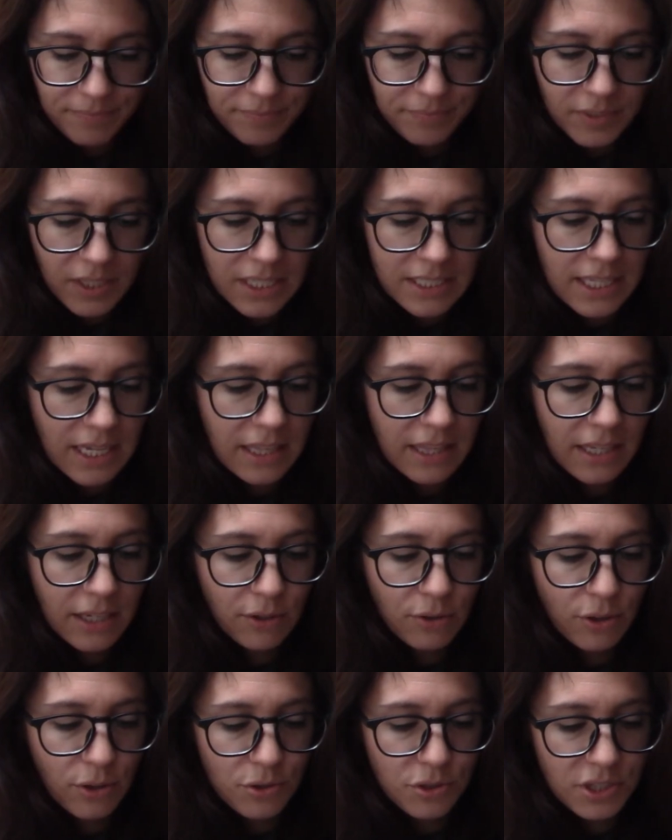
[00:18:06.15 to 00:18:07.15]
because I think
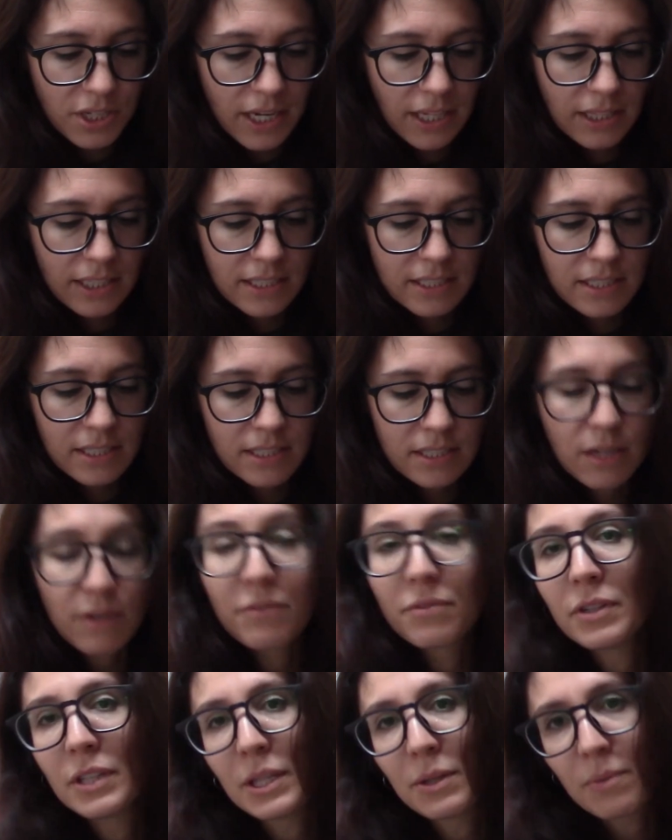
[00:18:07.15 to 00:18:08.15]
crochet lends itself
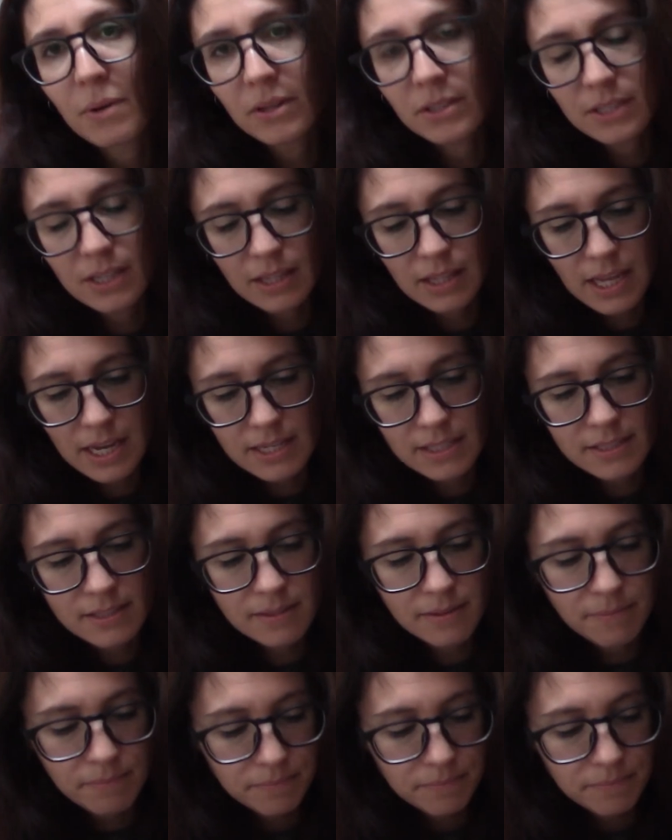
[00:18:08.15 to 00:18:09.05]
really well to lace.